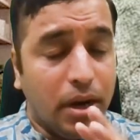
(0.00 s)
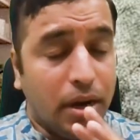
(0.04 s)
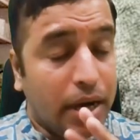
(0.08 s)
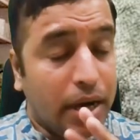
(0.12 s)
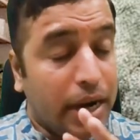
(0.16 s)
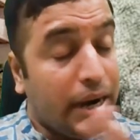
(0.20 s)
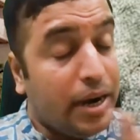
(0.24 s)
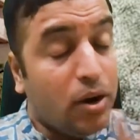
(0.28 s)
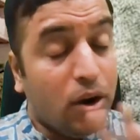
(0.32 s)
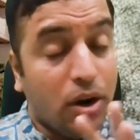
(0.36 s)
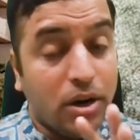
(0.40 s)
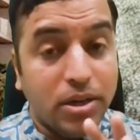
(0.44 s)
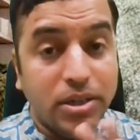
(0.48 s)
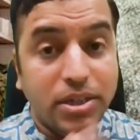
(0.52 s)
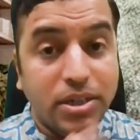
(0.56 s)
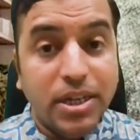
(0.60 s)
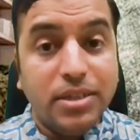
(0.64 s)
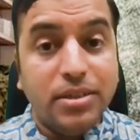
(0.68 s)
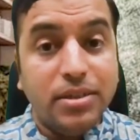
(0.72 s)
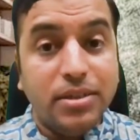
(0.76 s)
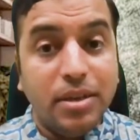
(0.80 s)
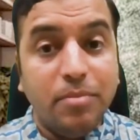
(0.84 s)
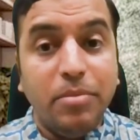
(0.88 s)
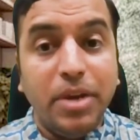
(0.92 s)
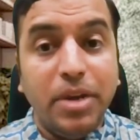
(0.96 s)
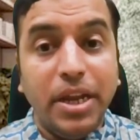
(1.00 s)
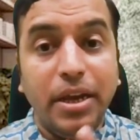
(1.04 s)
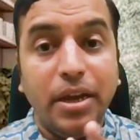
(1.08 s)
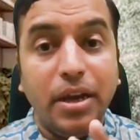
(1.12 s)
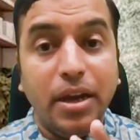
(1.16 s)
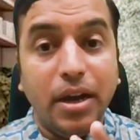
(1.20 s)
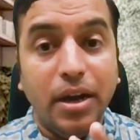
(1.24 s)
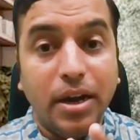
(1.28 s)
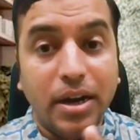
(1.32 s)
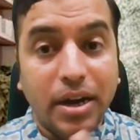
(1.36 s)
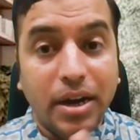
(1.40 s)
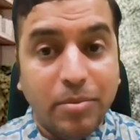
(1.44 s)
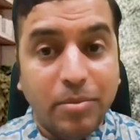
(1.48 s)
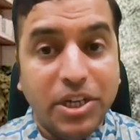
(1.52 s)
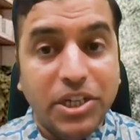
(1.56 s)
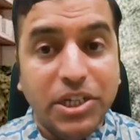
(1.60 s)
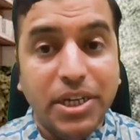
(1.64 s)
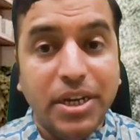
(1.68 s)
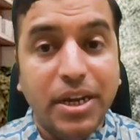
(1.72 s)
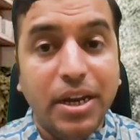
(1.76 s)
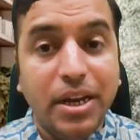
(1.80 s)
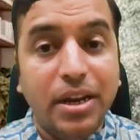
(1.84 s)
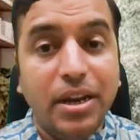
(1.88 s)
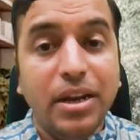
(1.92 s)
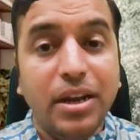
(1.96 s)
and not just simply
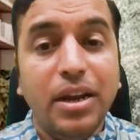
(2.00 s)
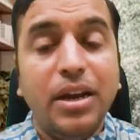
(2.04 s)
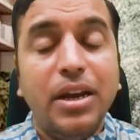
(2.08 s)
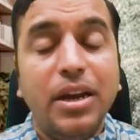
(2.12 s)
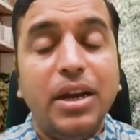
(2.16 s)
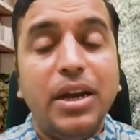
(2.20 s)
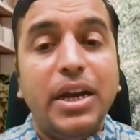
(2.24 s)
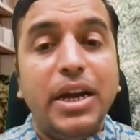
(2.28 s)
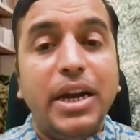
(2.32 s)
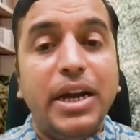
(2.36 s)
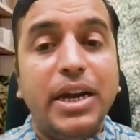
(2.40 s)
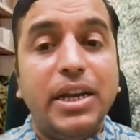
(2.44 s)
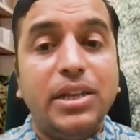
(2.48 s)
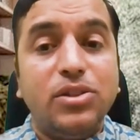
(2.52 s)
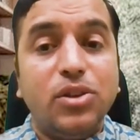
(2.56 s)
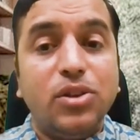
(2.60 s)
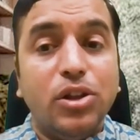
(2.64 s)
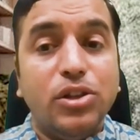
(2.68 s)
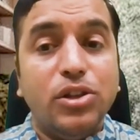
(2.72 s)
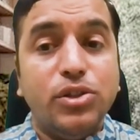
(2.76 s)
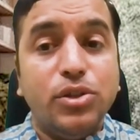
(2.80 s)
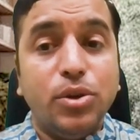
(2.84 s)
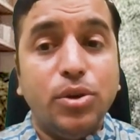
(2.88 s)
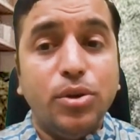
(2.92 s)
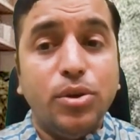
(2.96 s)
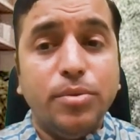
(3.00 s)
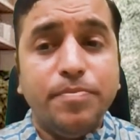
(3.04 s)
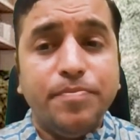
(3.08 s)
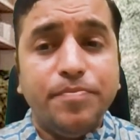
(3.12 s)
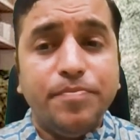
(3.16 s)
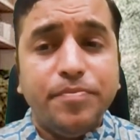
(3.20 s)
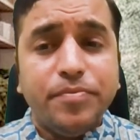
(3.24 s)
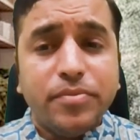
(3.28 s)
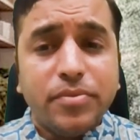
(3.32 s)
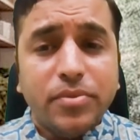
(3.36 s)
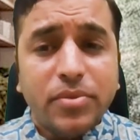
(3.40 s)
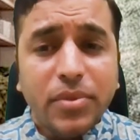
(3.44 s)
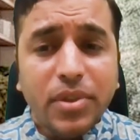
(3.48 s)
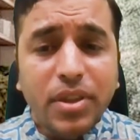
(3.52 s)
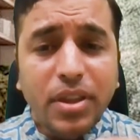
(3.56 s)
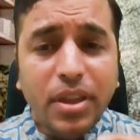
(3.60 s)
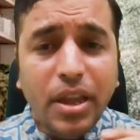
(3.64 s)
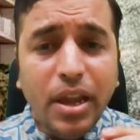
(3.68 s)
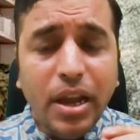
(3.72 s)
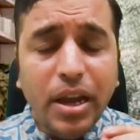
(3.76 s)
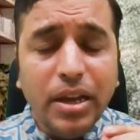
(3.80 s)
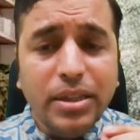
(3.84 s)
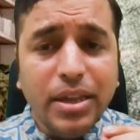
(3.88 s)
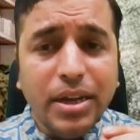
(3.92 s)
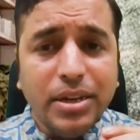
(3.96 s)
commercial. It is also
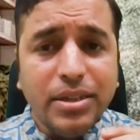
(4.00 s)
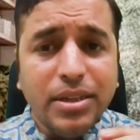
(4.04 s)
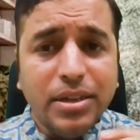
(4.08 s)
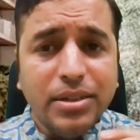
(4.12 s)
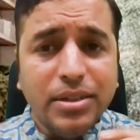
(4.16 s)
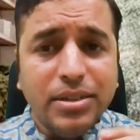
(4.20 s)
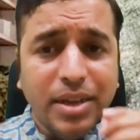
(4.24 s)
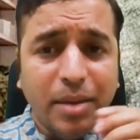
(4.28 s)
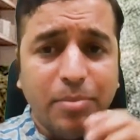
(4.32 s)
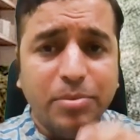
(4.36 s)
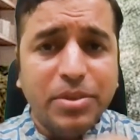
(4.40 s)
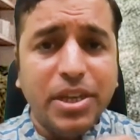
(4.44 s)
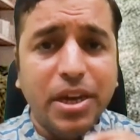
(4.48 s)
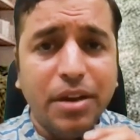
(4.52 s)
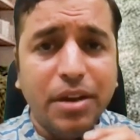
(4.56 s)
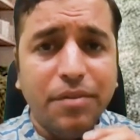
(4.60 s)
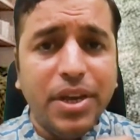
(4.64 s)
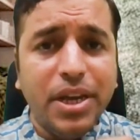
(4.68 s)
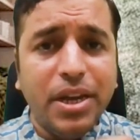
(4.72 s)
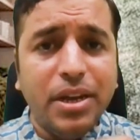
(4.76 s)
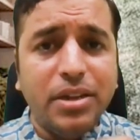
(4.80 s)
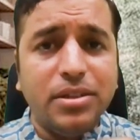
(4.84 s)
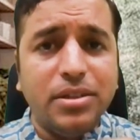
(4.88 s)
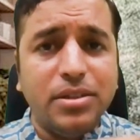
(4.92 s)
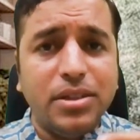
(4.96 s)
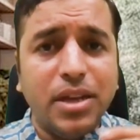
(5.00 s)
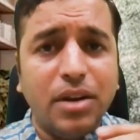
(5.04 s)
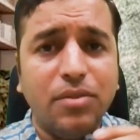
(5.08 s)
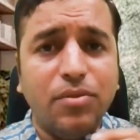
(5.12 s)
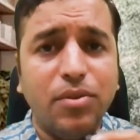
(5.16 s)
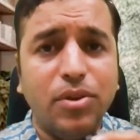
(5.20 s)
that the subservience that